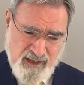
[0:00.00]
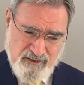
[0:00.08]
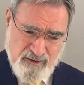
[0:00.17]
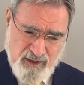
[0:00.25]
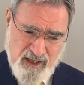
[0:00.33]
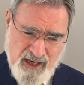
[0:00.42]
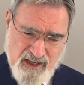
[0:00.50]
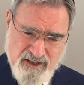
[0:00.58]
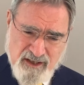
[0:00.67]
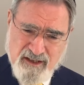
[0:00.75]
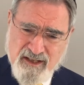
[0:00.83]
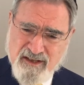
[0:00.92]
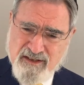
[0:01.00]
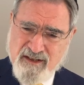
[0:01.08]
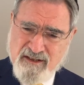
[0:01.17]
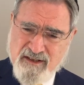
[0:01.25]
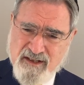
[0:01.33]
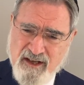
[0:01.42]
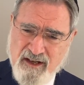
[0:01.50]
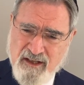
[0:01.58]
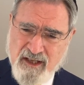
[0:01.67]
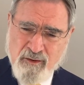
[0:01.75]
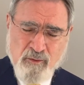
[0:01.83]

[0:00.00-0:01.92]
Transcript: to engage in distance learning,